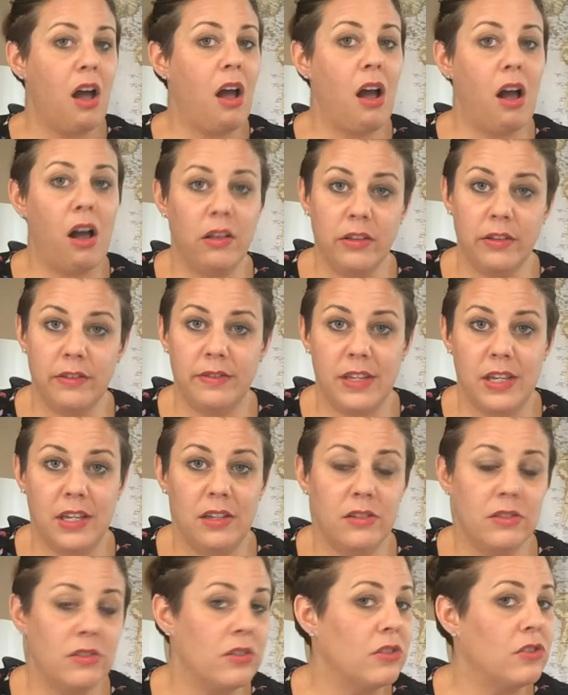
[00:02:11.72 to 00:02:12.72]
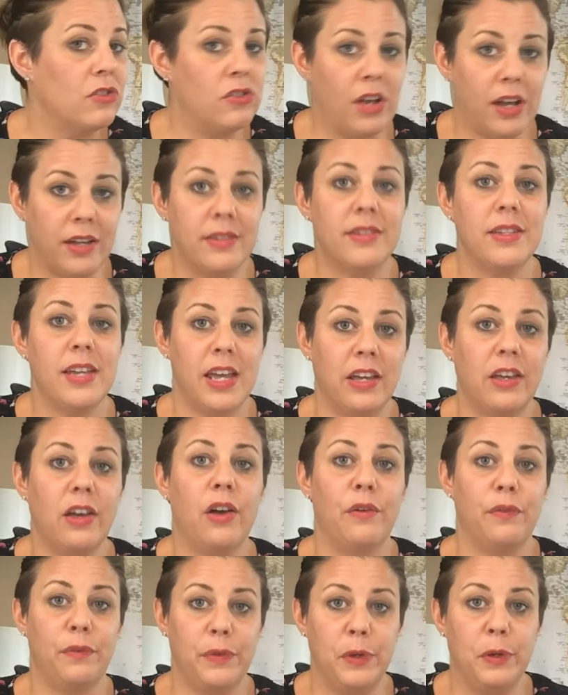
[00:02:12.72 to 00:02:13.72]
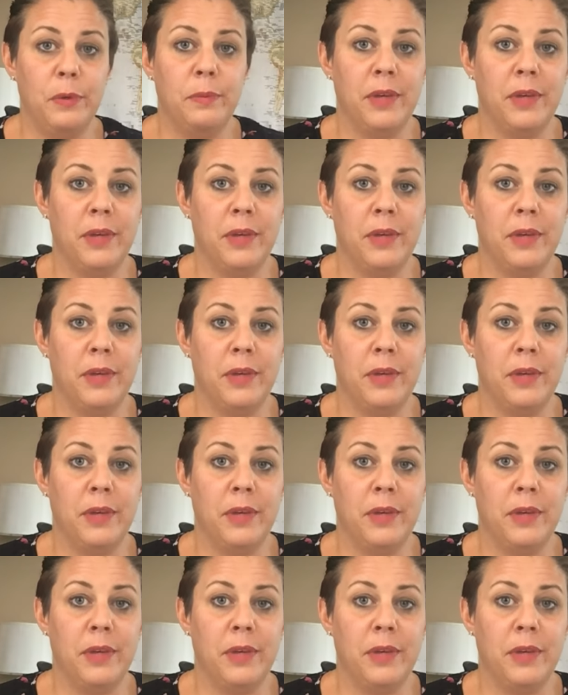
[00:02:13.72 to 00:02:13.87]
All of these just take a few